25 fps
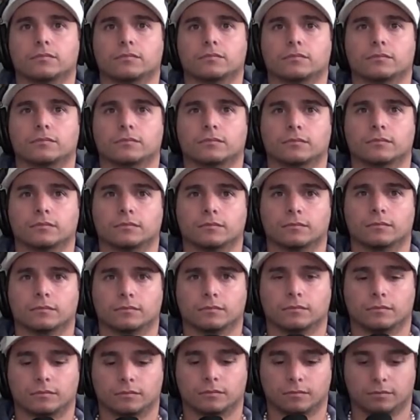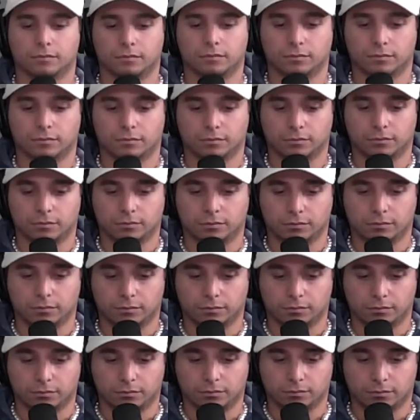
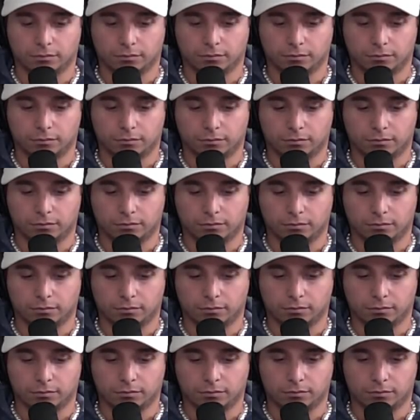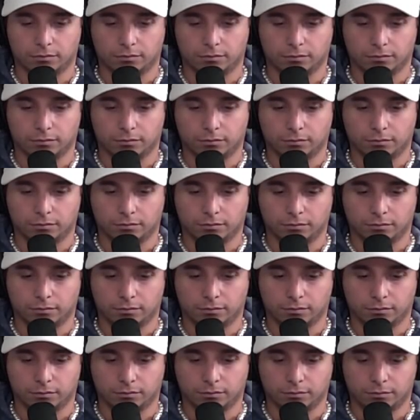
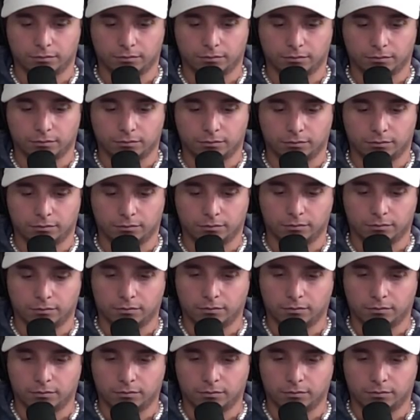No words are spoken by the person on screen.